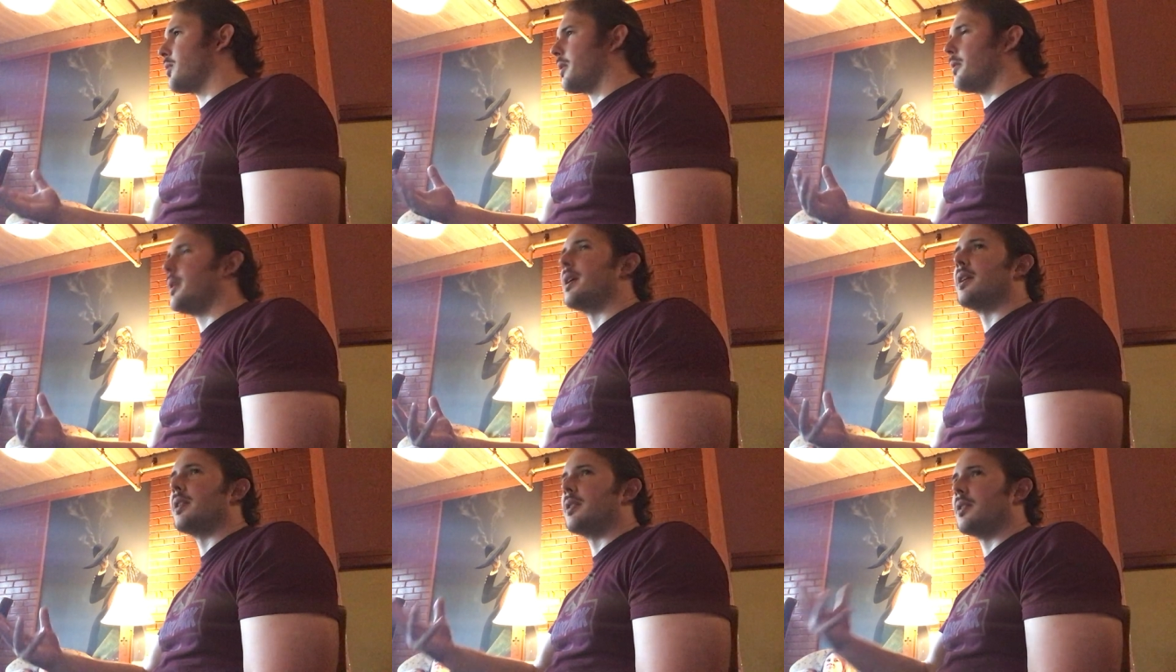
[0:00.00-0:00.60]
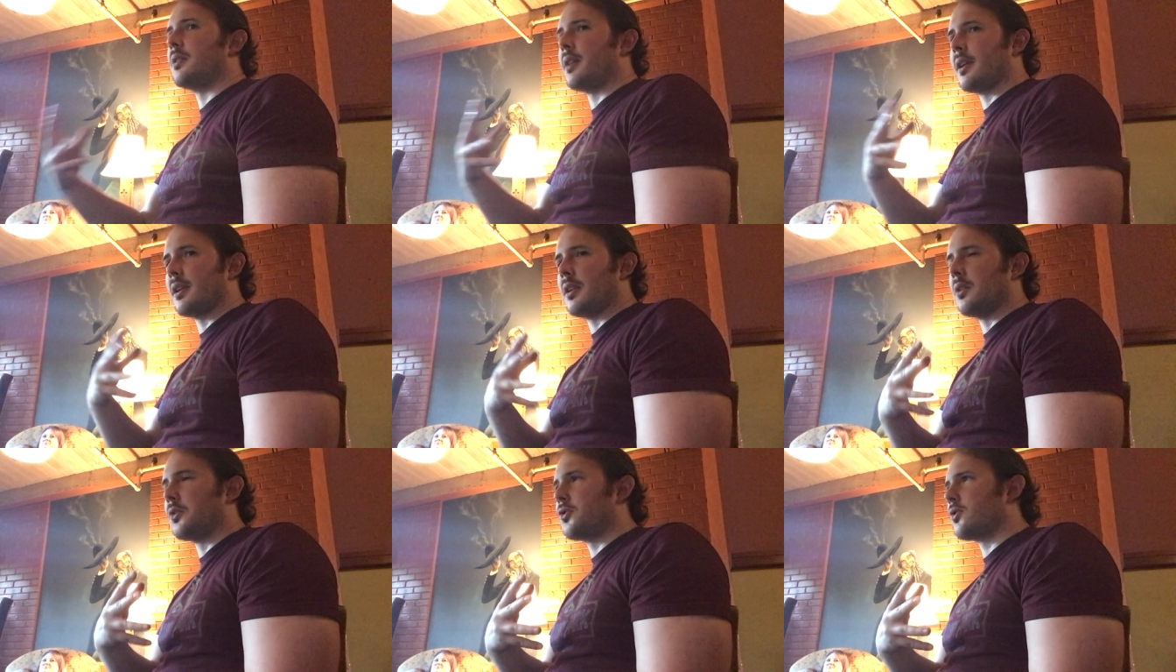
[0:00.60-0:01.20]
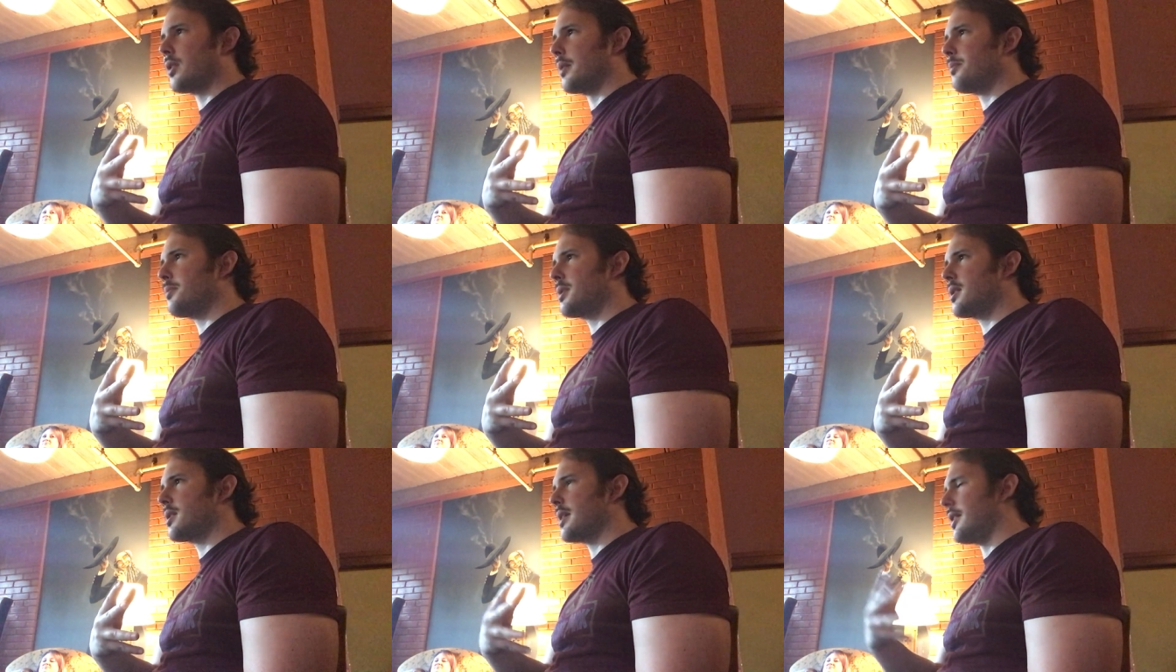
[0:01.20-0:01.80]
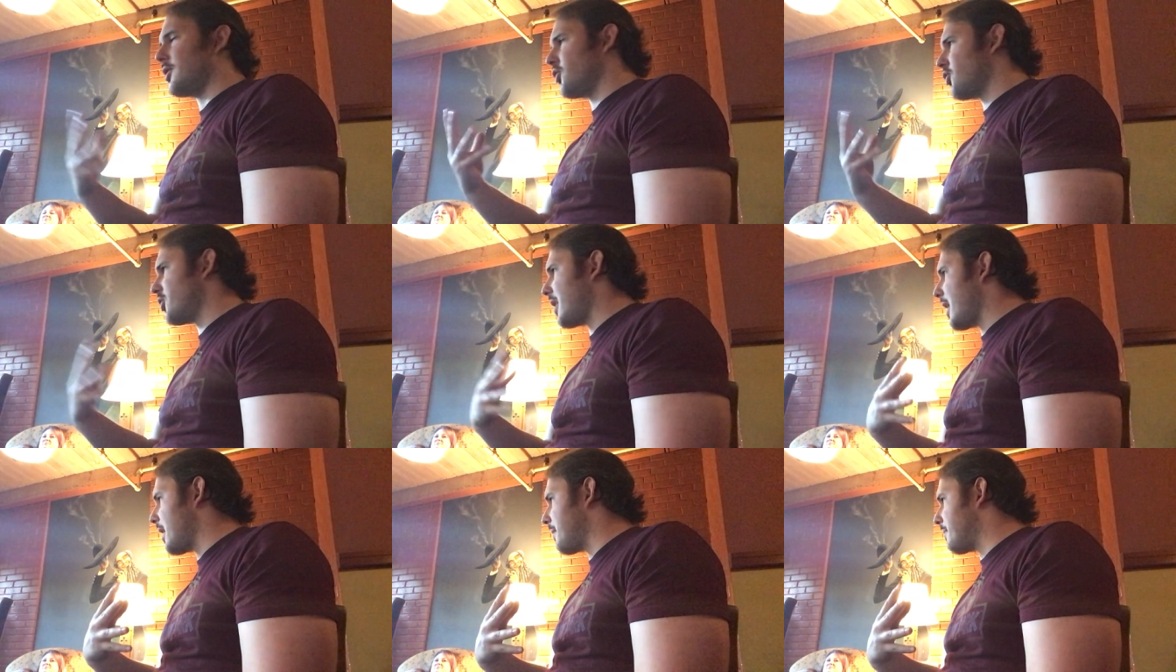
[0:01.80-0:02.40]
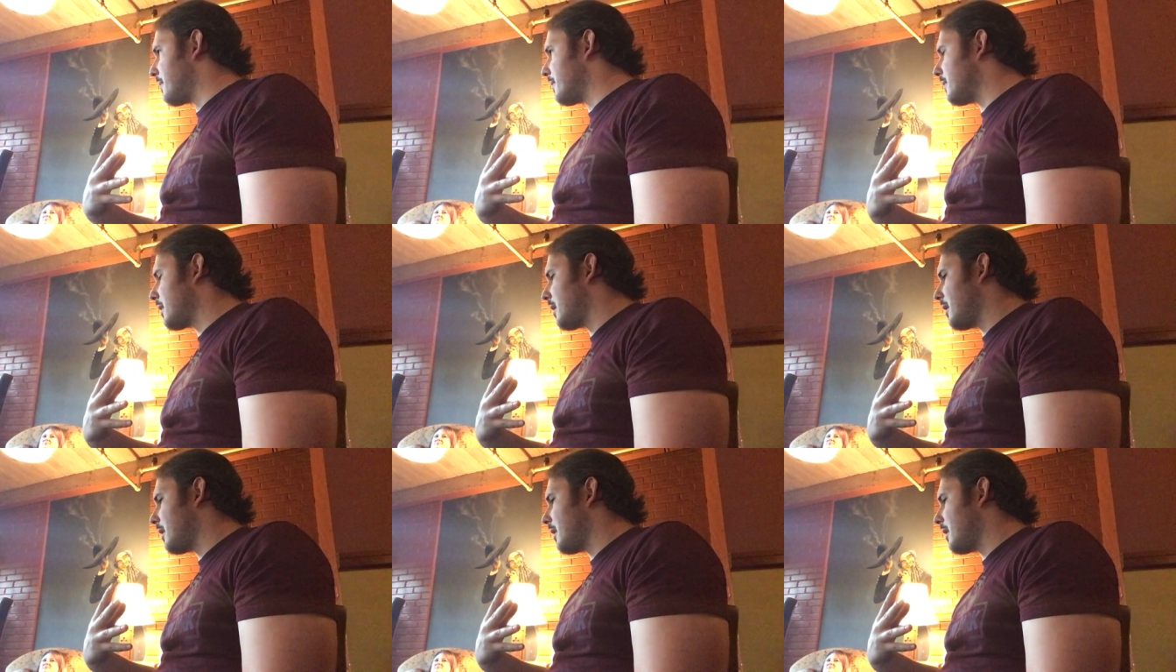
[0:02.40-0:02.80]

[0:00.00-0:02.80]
where we get into like guilt trips and shame